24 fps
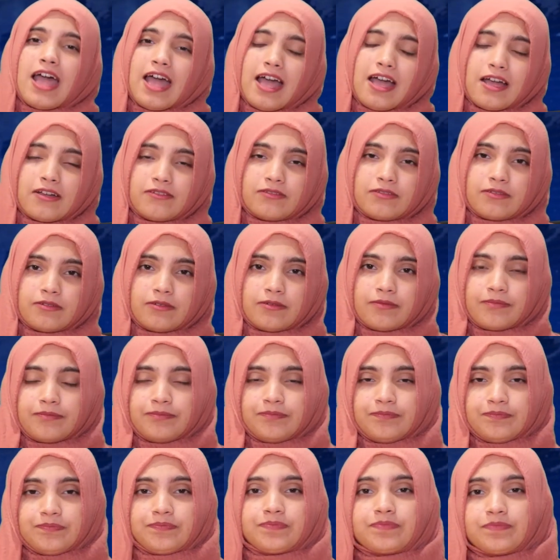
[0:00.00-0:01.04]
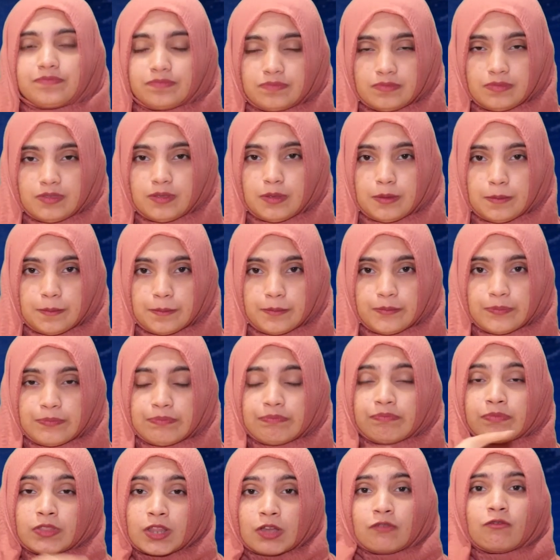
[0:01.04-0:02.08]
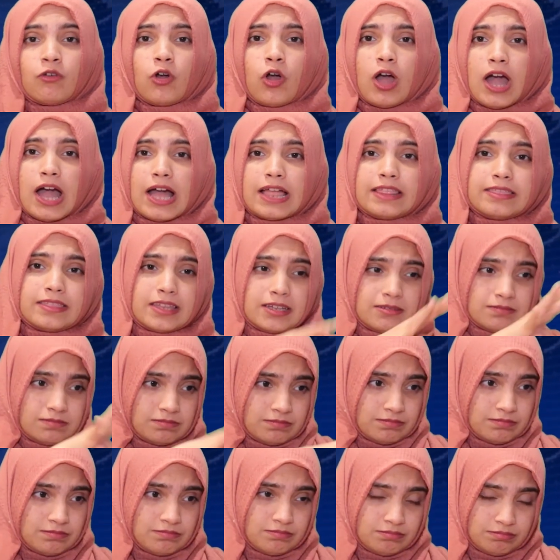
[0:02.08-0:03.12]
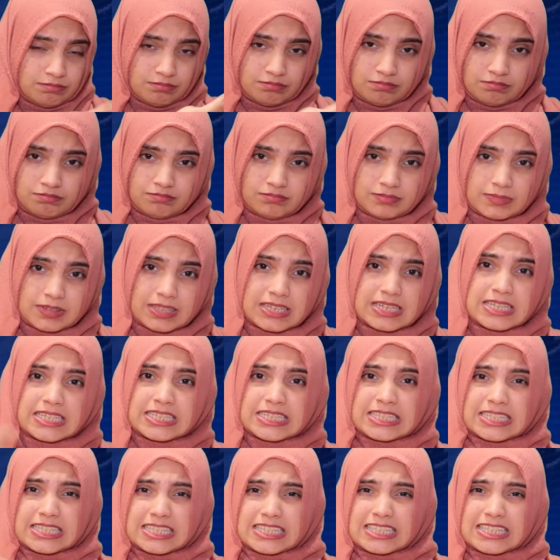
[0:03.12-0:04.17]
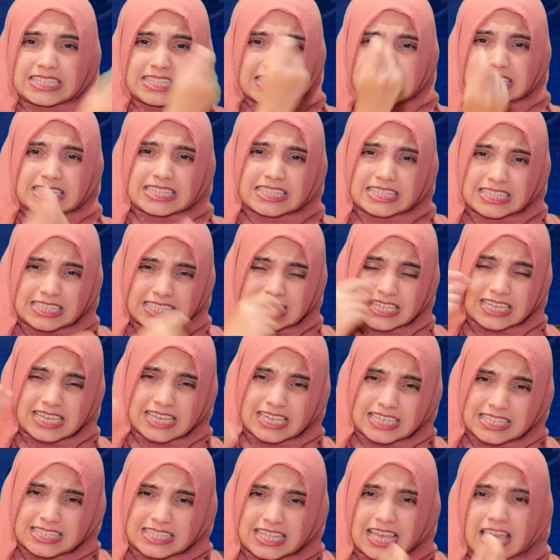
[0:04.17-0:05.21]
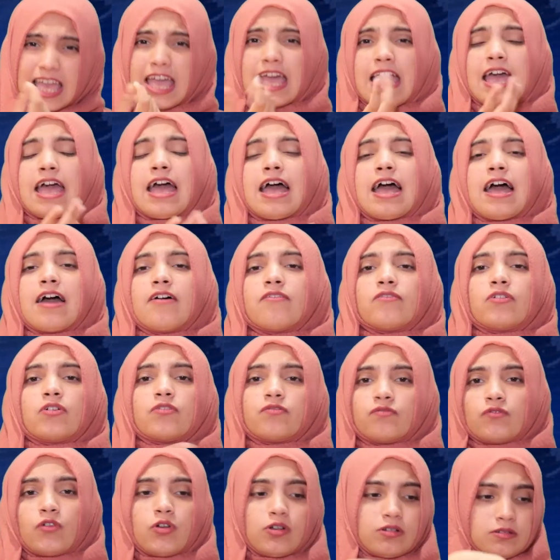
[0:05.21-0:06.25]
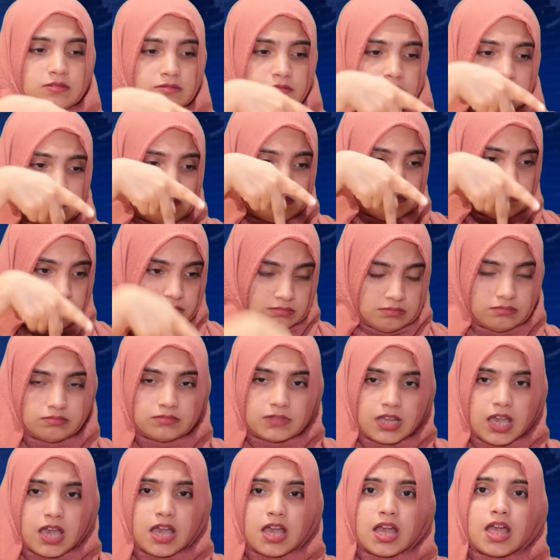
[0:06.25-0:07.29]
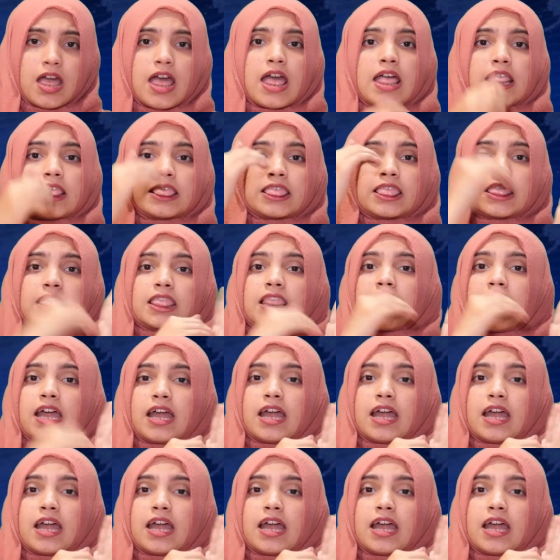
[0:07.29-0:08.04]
A bedstead of woven webbing or hemp stretched on a wooden frame on four legs, common in India.